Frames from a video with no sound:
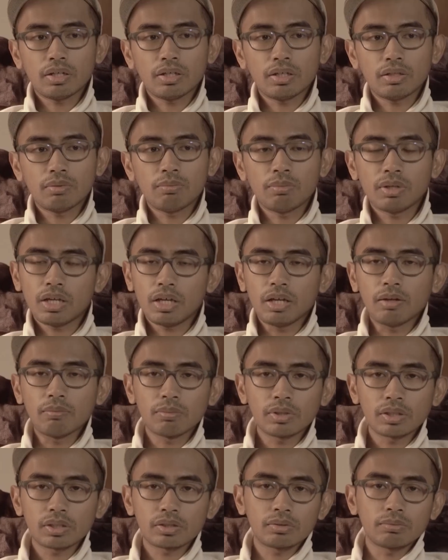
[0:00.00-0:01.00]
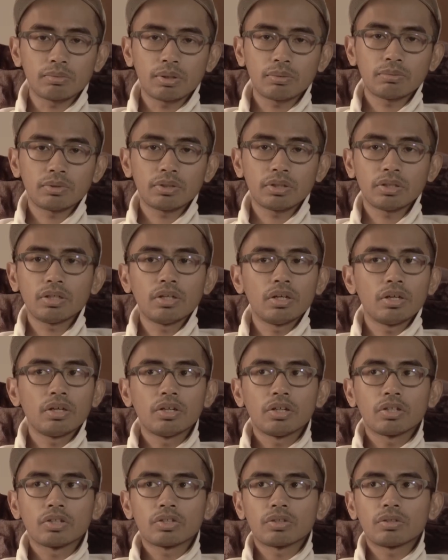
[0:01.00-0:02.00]
did became muscle memory.
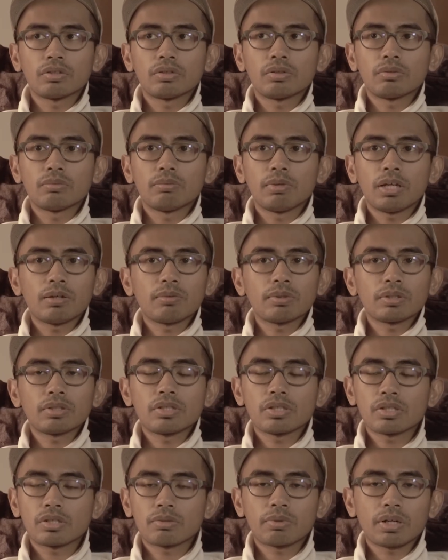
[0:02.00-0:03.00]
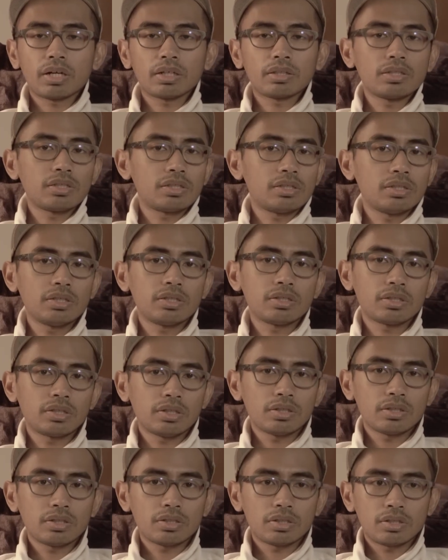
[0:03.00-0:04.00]
So being able to just practice these
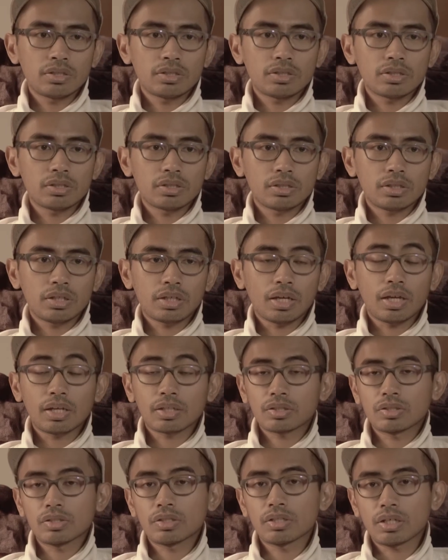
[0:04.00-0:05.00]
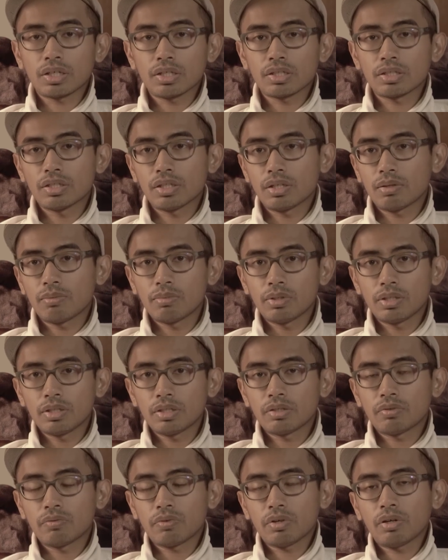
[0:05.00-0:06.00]
things and just like exercise them
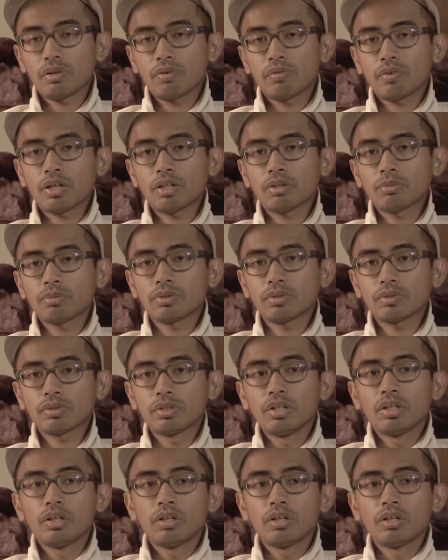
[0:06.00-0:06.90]
is very valuable